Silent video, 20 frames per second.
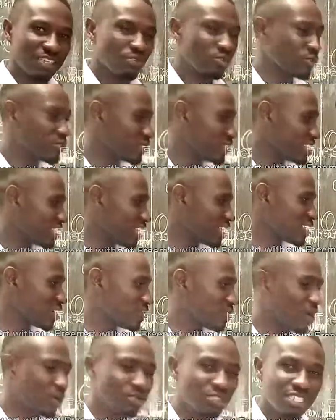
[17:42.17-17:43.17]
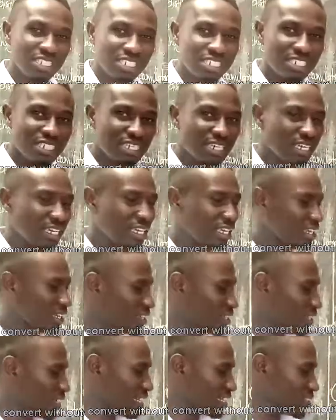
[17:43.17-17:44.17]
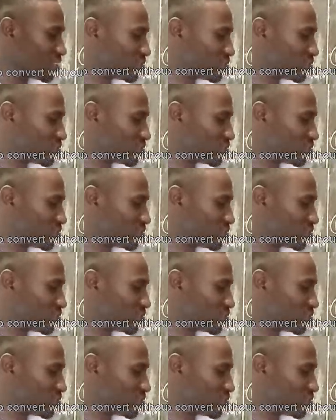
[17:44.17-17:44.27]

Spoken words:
You will research about it and